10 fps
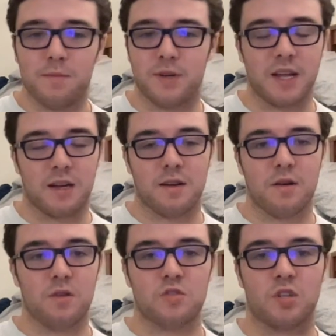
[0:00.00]
But yeah,
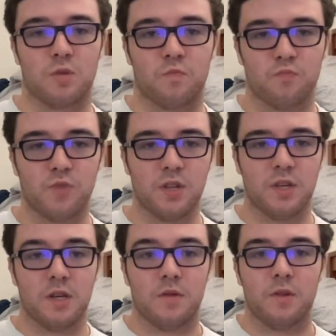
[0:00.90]
so,
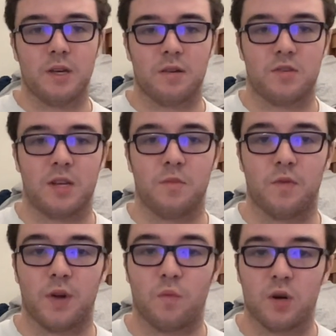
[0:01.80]
really, really entertaining
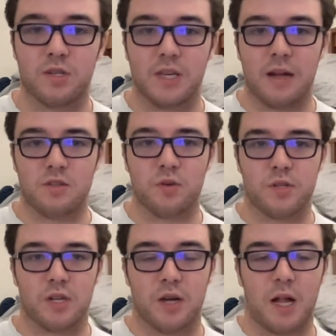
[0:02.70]
movie. I wanted to get you
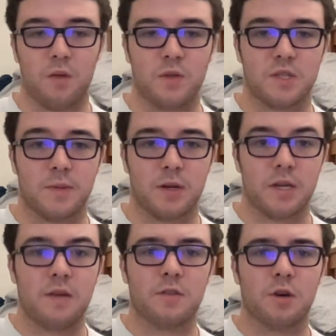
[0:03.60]
into the Halloween spirit,
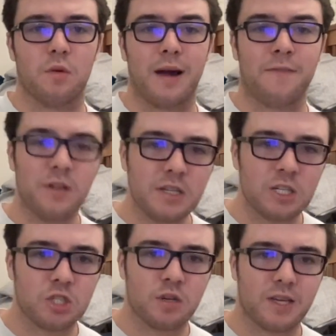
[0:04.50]
even though I feel like
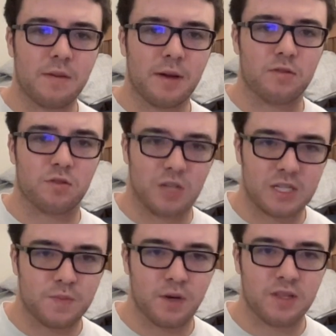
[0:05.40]
it should have came out
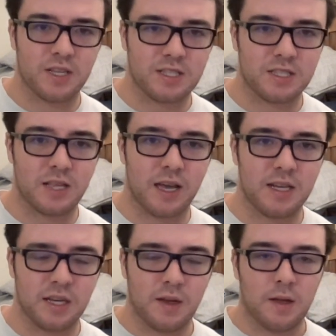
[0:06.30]
this month
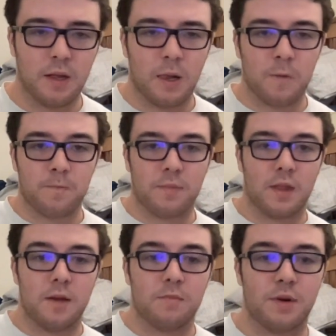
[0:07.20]
instead.
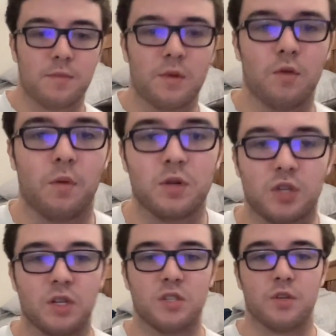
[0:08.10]
But, oh well, what
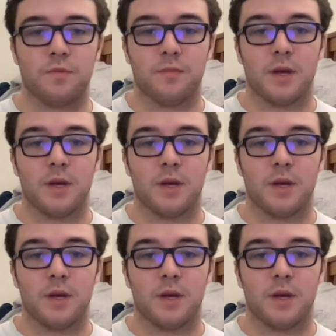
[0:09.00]
you gonna do?